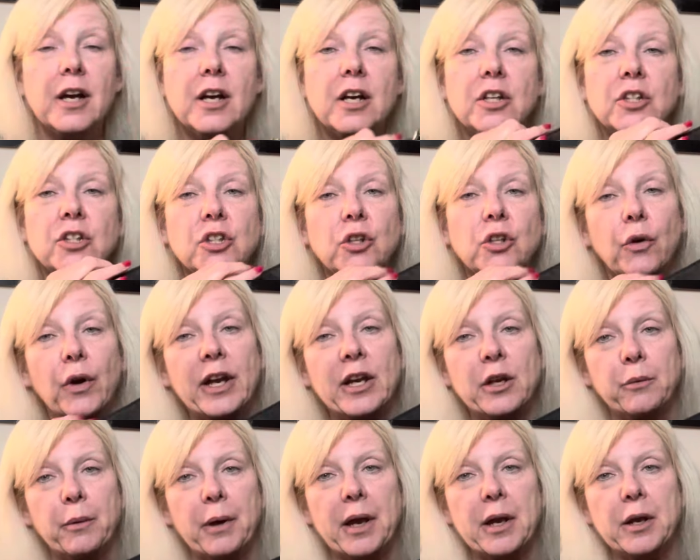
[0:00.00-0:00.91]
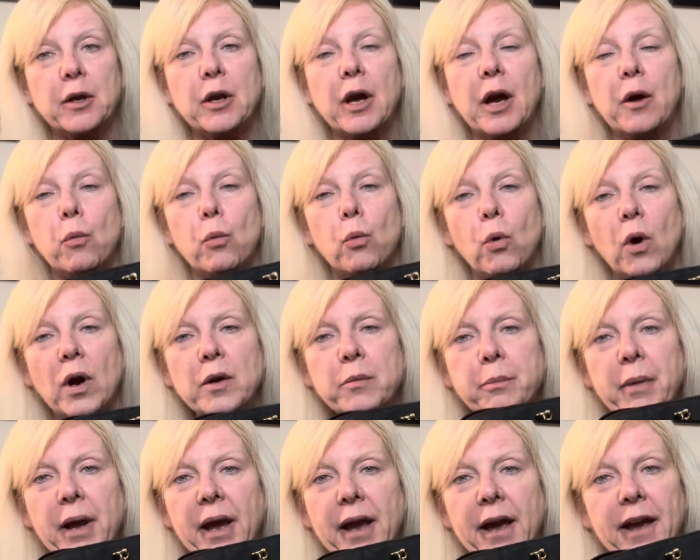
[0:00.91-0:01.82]
So anyway, one
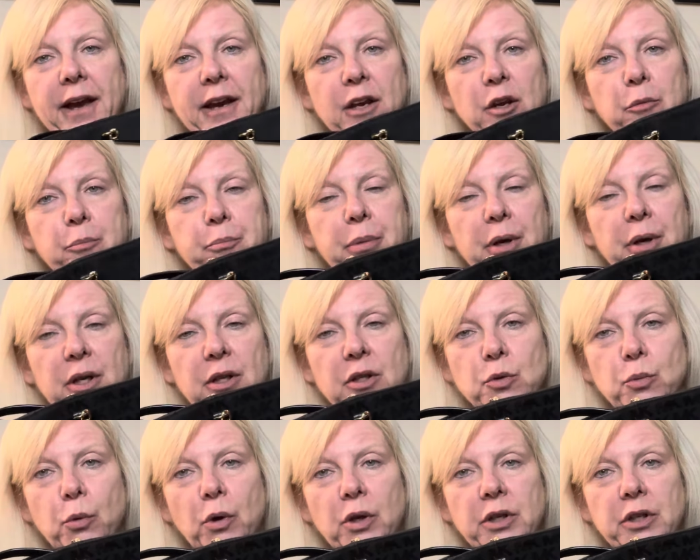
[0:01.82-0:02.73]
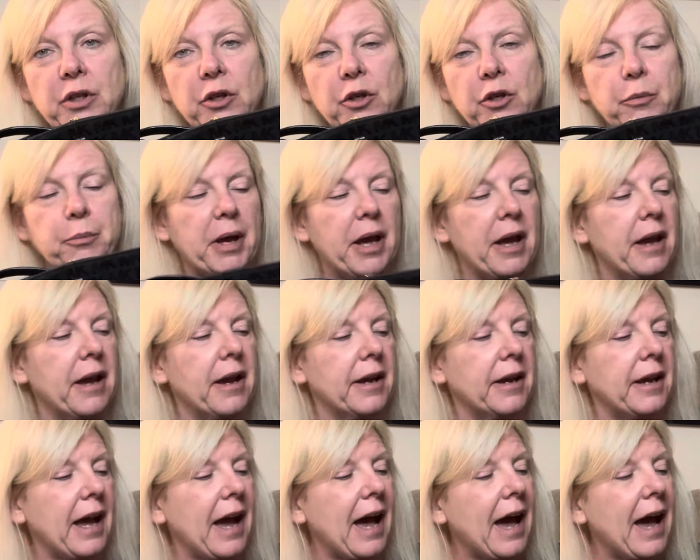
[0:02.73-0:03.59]
bag, but it's one good bag.